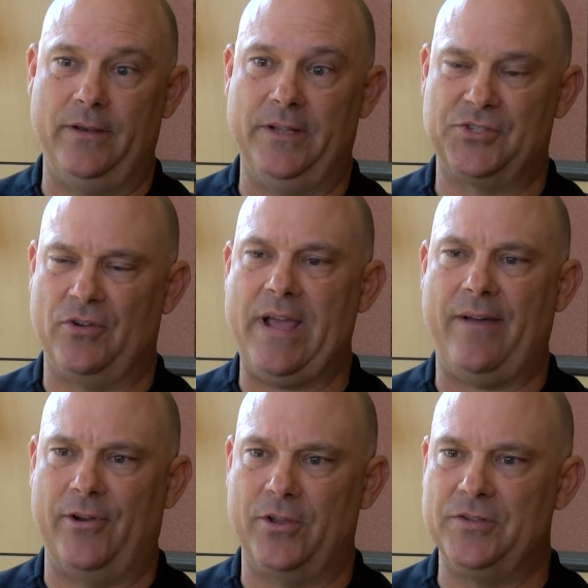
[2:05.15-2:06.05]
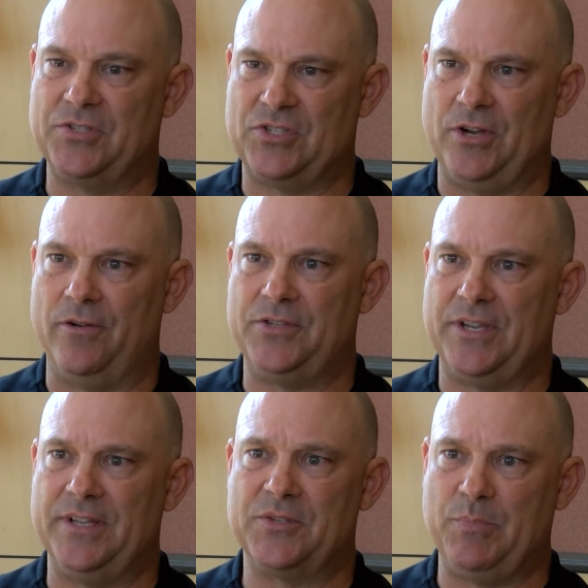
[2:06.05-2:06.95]
And, and so having a good series
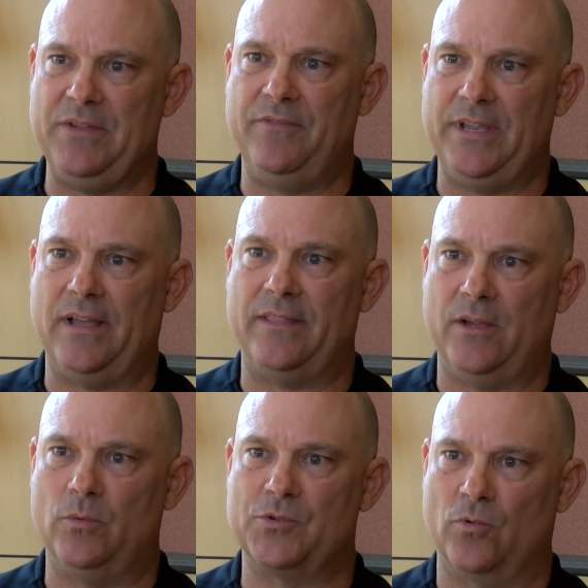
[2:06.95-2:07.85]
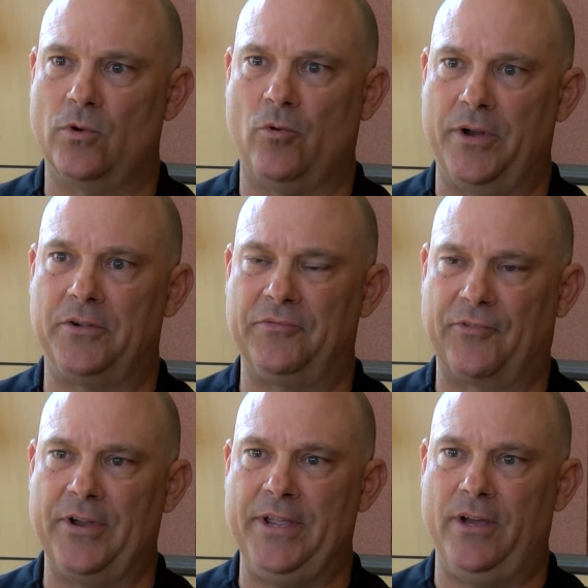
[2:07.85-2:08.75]
against BV, I think, was real critical
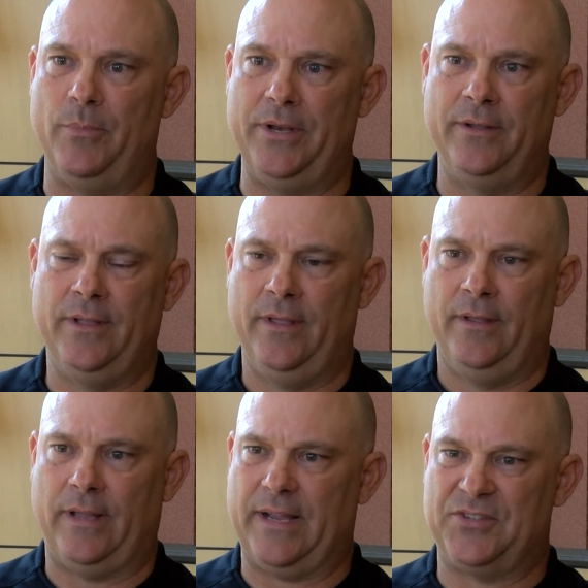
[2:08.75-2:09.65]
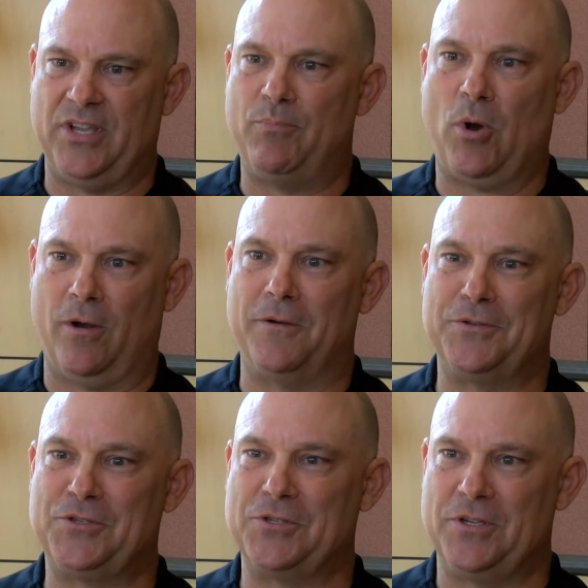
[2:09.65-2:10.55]
for him. And like I said, Parker
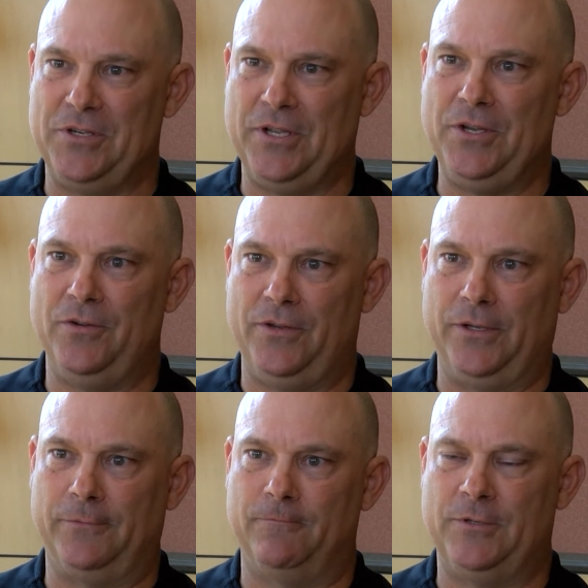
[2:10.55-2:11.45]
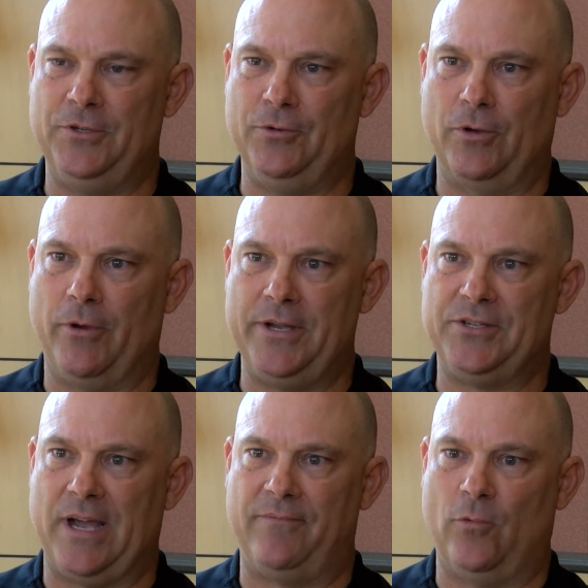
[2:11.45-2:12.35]
has just continued to, to do a great
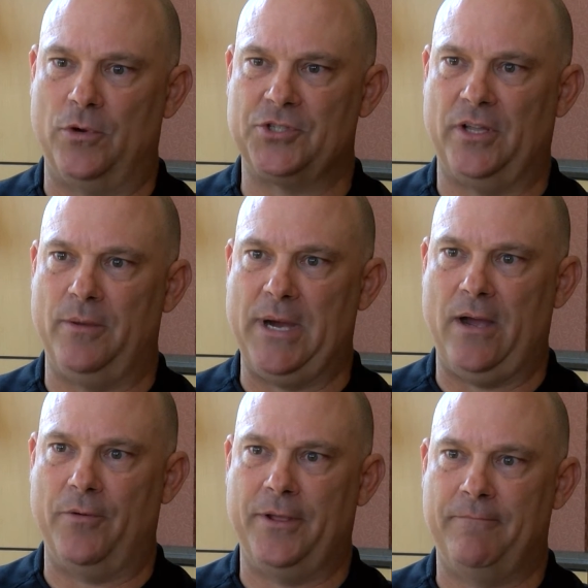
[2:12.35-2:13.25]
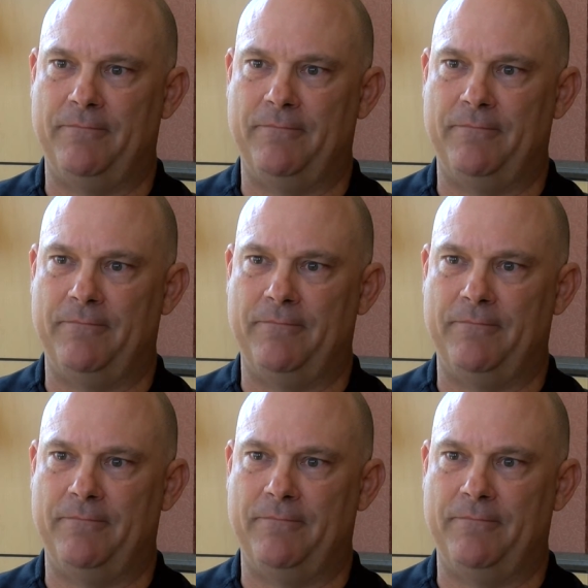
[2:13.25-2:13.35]
job for us on the mound.